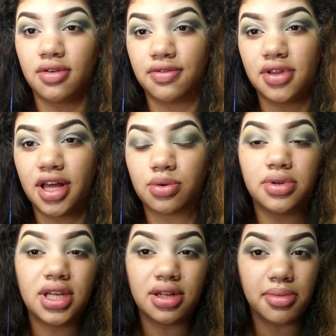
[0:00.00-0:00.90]
I feel like
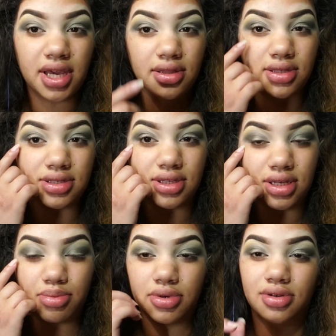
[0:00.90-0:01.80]
we need to make this
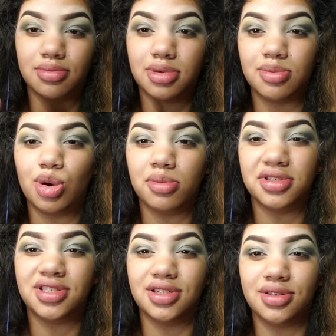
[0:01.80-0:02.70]
deeper but more
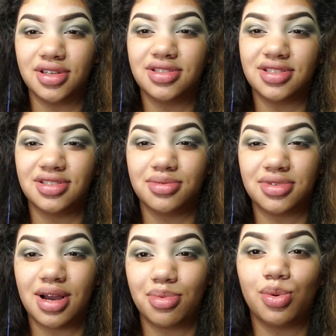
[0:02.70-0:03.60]
mysterious in some
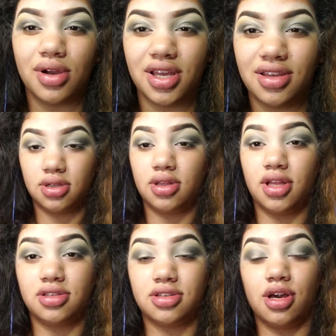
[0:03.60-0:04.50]
type of way.
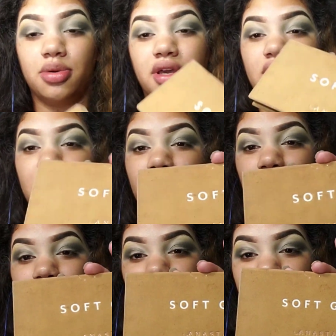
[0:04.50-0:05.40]
Let's go in
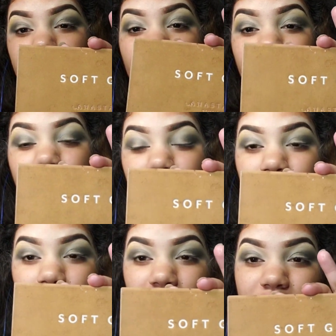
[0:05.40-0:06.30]
our Soft
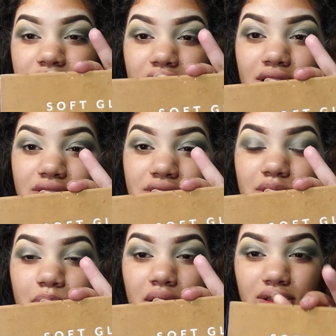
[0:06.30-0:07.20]
Glam
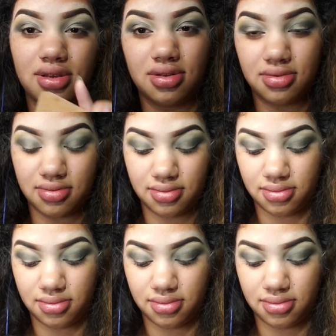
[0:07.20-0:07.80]
Anastasia palette